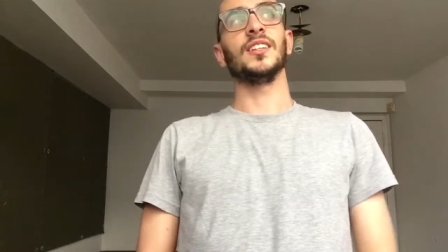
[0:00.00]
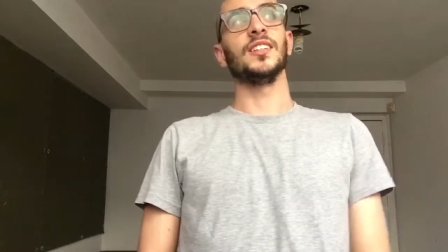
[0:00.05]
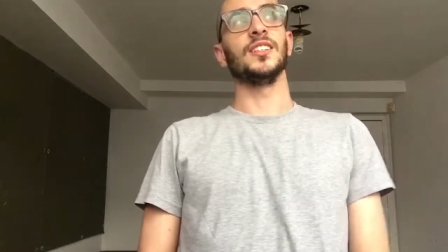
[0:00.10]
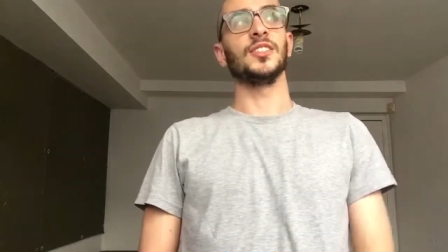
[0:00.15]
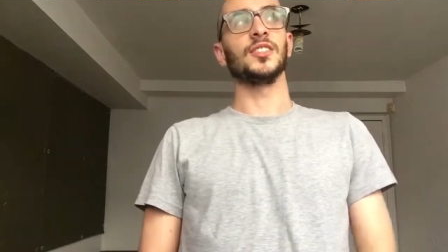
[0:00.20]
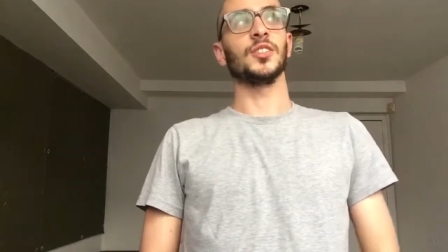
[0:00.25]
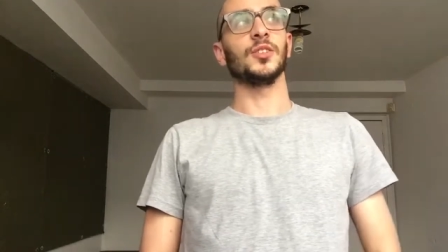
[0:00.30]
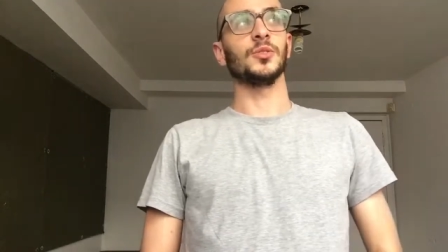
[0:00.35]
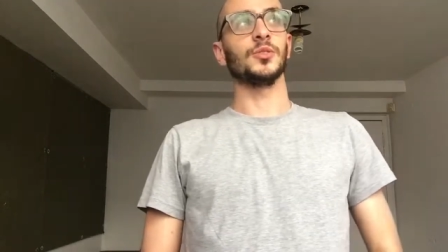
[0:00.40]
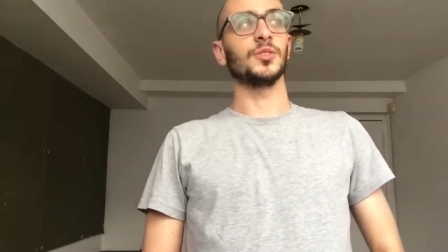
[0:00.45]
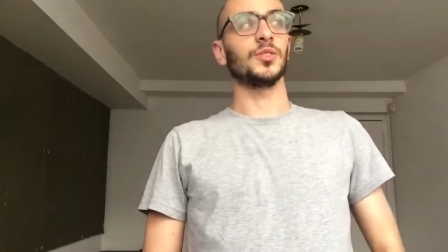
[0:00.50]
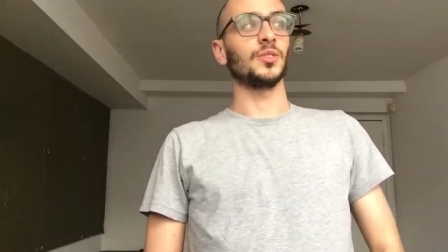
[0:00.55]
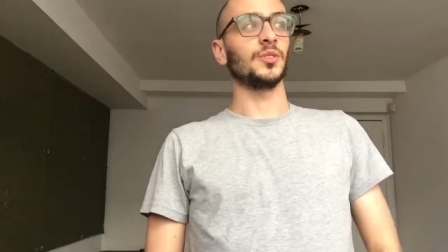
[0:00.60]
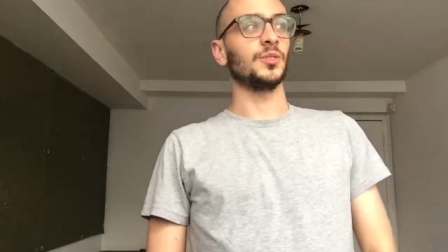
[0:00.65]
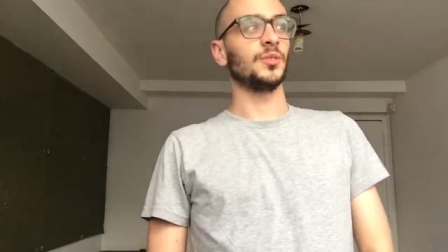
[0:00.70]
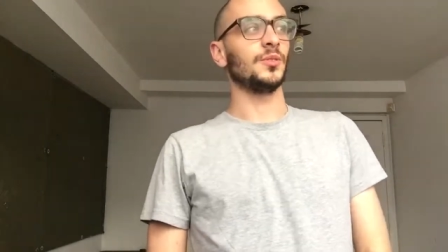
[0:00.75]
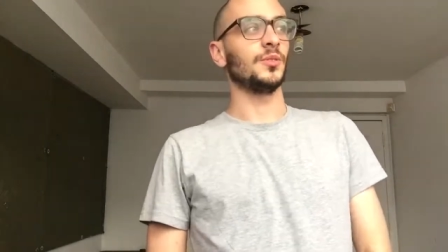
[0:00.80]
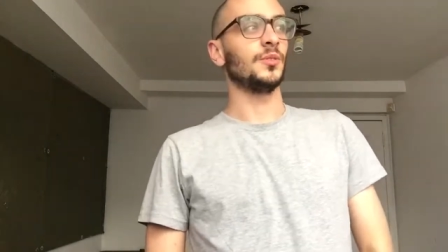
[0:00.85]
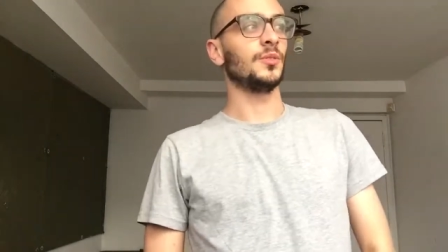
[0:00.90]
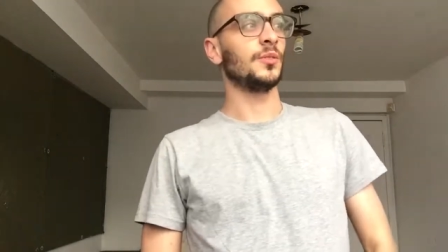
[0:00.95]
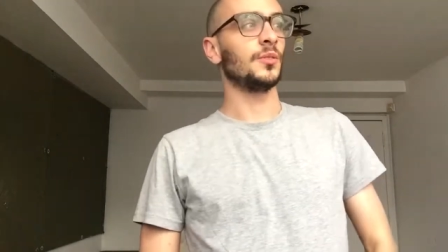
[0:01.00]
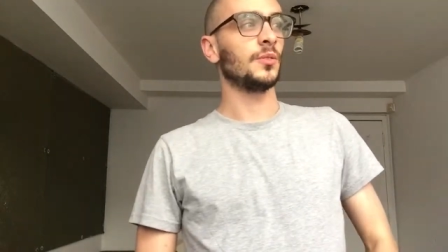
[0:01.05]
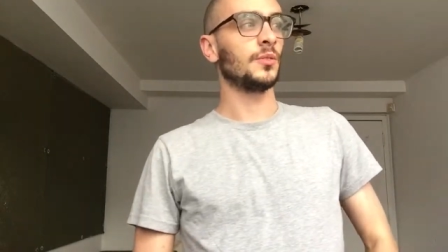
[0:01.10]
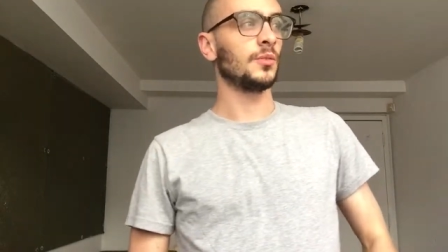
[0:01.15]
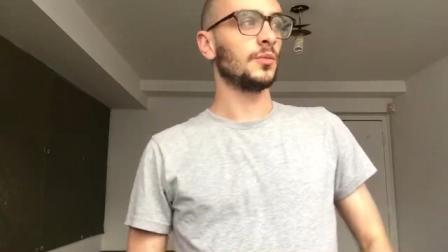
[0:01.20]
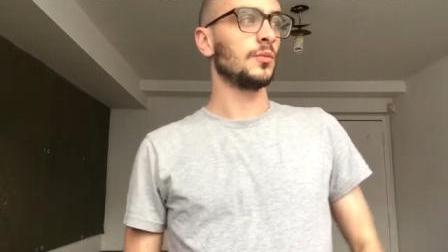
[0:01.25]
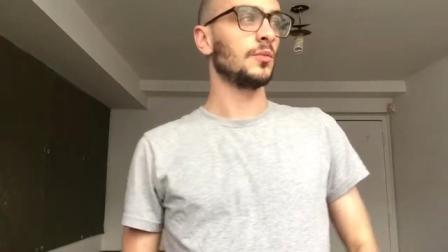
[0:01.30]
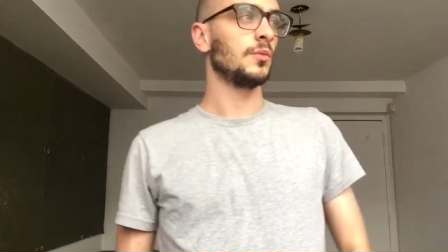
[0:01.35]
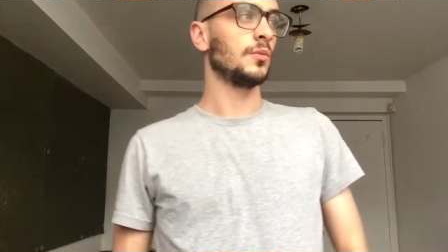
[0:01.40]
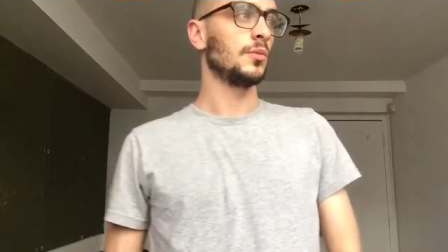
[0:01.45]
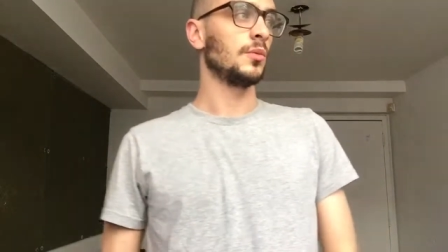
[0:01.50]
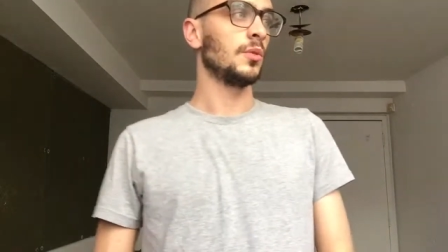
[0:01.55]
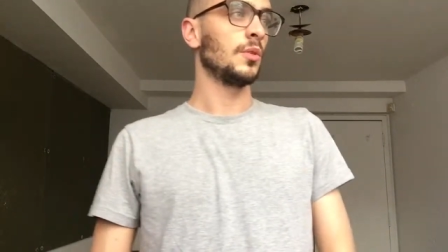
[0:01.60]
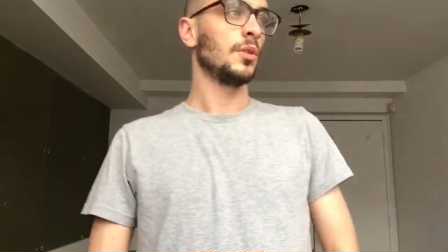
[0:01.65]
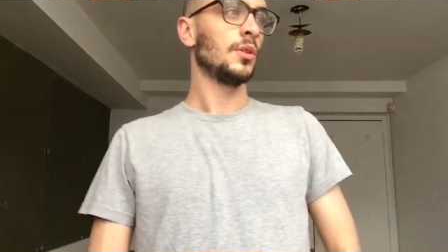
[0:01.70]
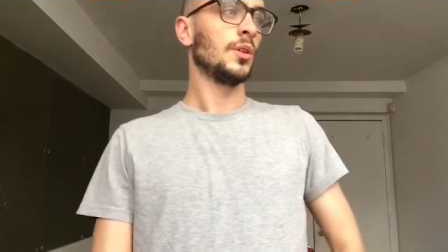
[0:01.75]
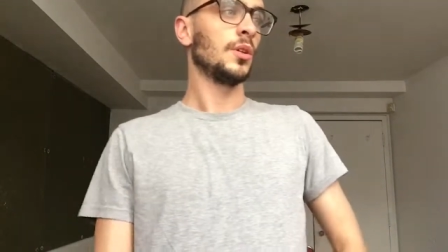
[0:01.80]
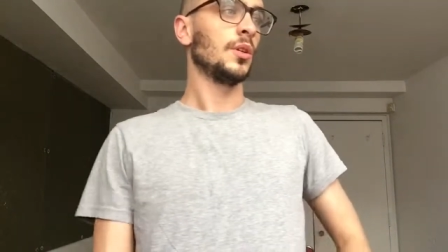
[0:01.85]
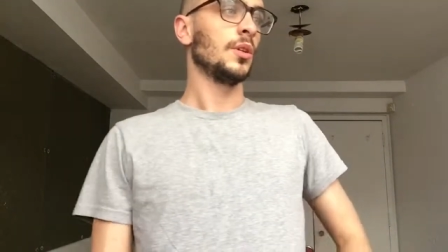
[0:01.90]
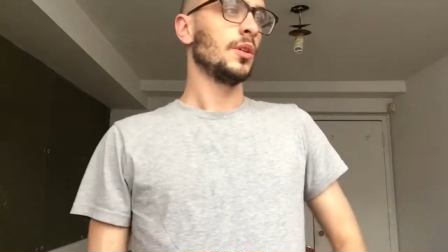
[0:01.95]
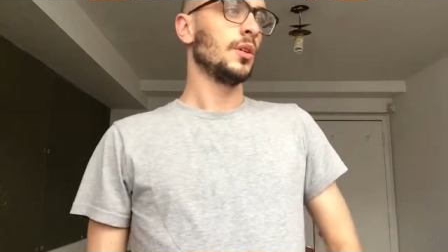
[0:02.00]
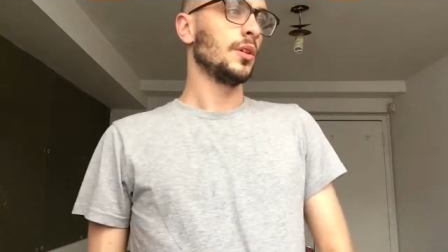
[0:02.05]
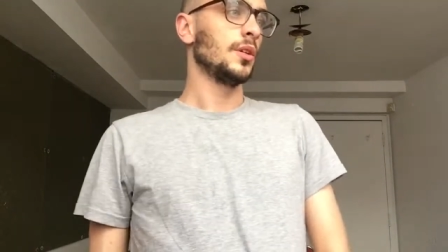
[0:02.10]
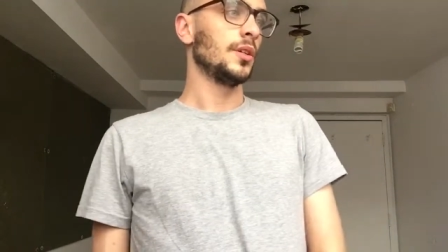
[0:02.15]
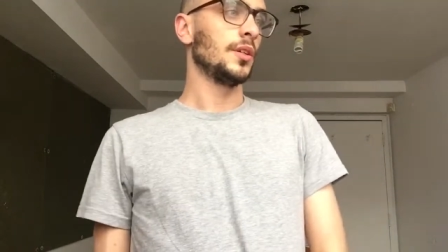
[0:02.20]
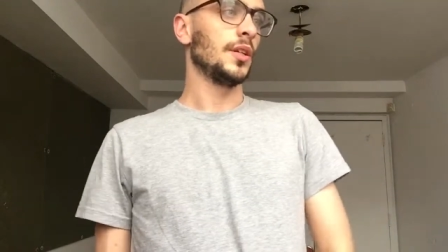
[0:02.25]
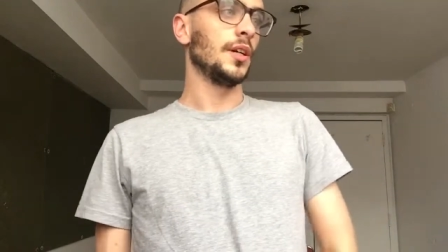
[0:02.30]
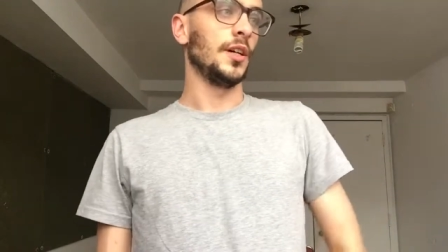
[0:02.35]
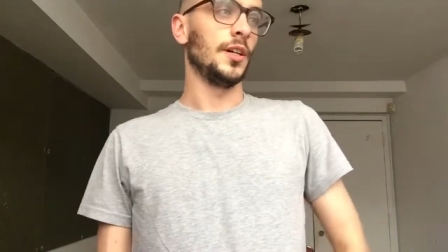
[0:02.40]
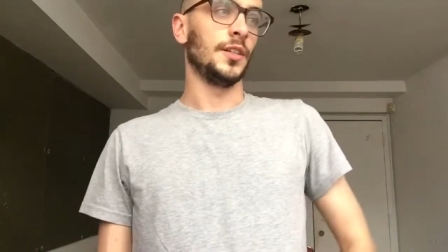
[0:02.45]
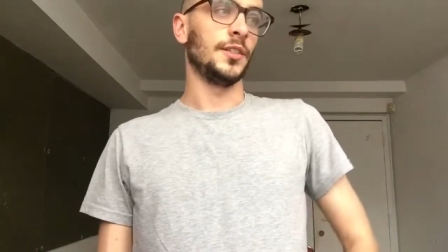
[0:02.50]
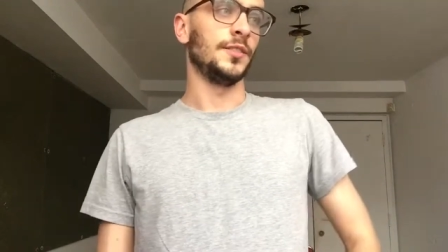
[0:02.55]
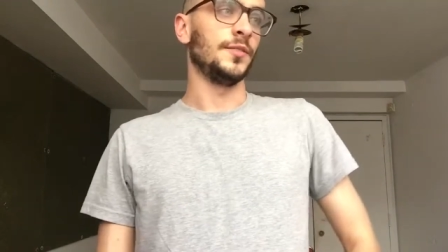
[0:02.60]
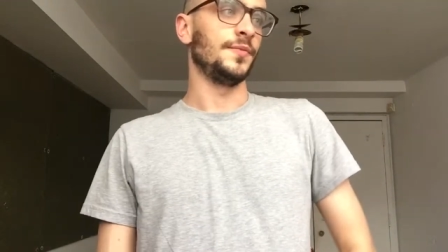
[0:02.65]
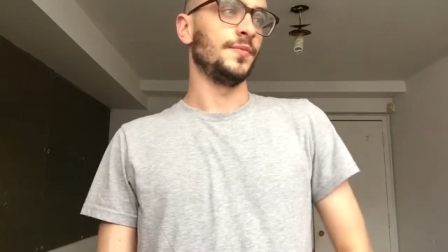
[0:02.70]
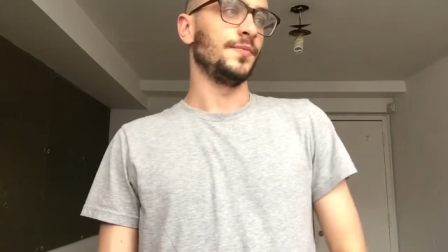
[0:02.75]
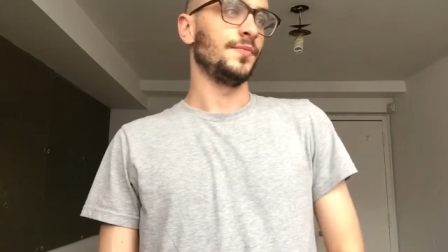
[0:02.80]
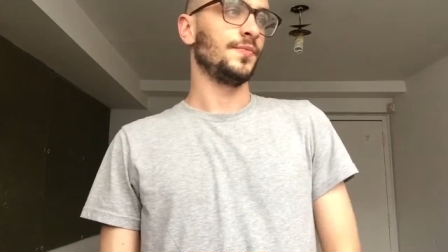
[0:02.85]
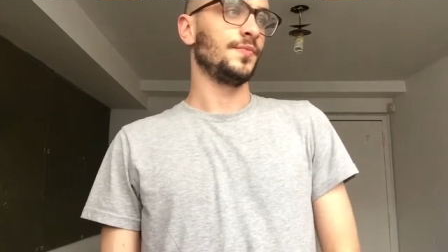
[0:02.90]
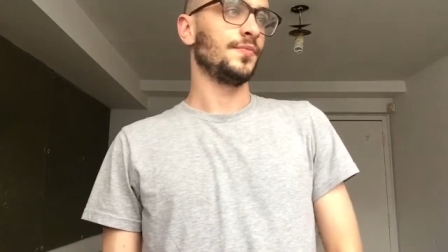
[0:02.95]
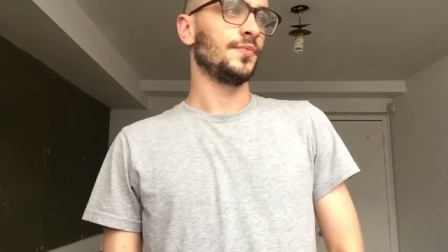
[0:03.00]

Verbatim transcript: It shows you. Um,